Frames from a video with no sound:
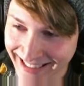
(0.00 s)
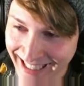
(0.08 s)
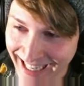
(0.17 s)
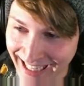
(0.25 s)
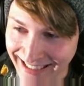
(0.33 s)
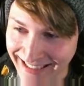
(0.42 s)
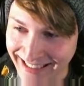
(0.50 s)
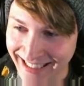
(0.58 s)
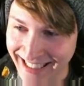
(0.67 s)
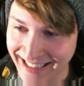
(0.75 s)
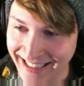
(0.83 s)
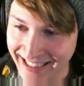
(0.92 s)
I
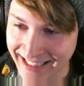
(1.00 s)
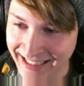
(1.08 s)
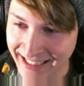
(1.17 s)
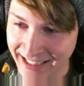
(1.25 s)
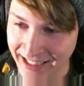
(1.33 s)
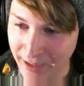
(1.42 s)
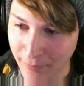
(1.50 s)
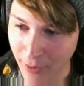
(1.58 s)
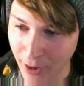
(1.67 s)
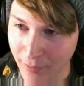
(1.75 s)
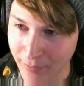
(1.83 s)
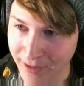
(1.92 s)
sticky TNT uh, the oh,
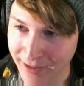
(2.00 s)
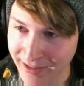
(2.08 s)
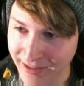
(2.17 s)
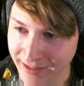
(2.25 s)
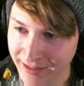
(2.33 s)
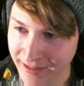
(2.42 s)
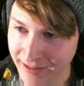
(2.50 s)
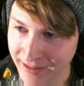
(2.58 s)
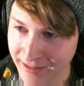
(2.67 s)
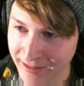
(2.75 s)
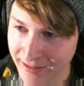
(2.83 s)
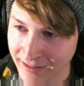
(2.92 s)
apartment. You got it.